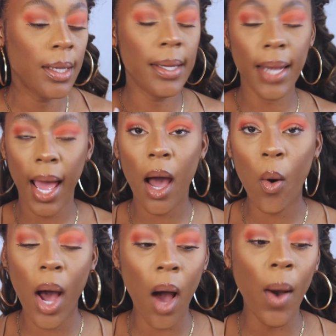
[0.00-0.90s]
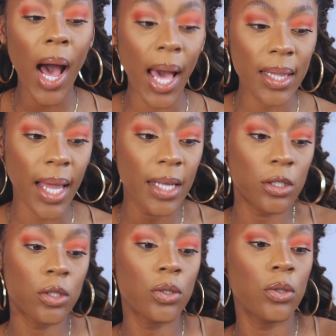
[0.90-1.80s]
now how I
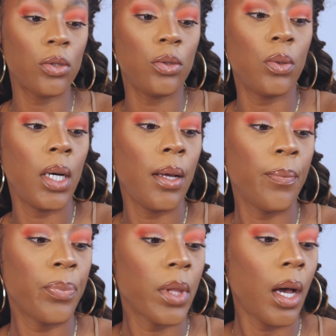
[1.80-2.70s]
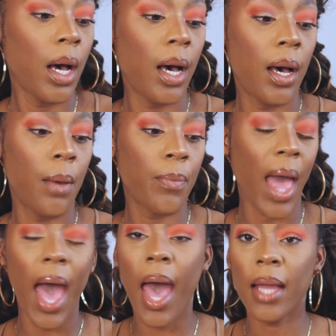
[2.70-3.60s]
like to um,
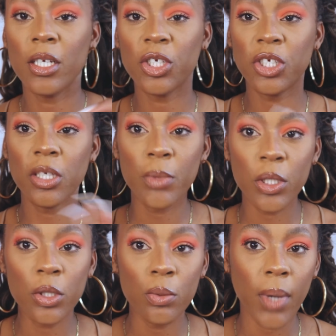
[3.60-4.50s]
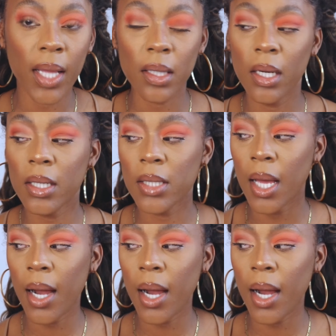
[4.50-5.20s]
add shimmer to my looks.